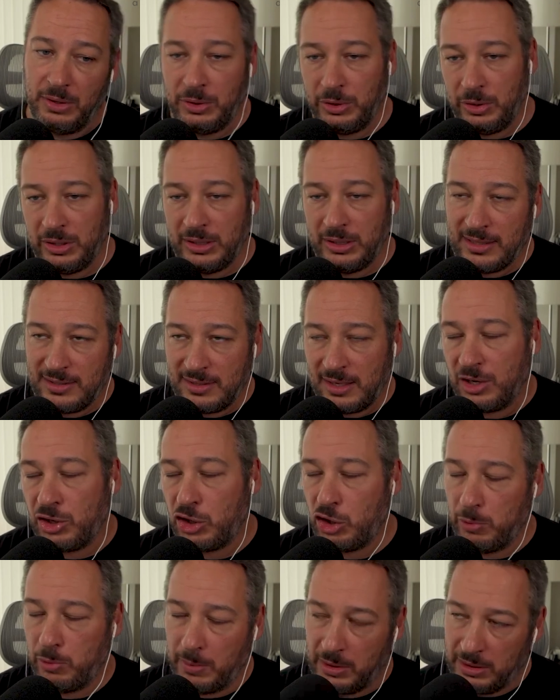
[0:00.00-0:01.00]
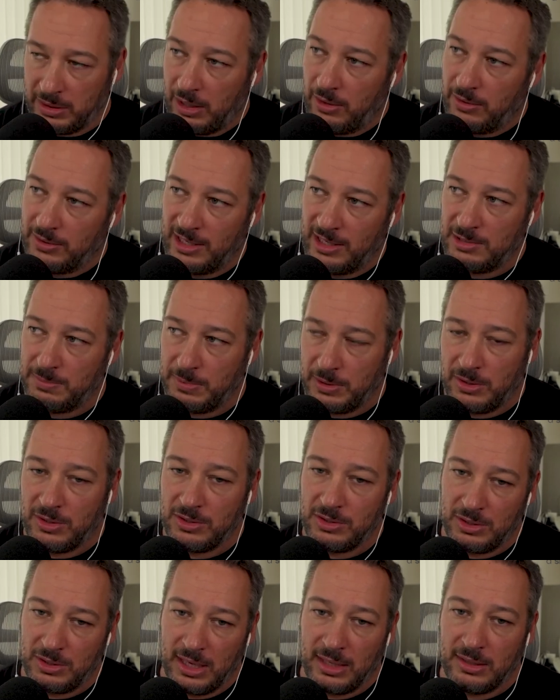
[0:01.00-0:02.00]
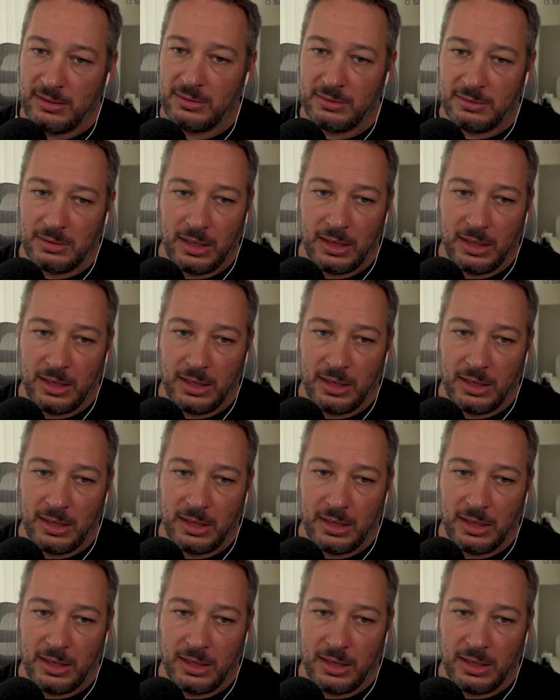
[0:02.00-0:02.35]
that's arguable nowadays because you can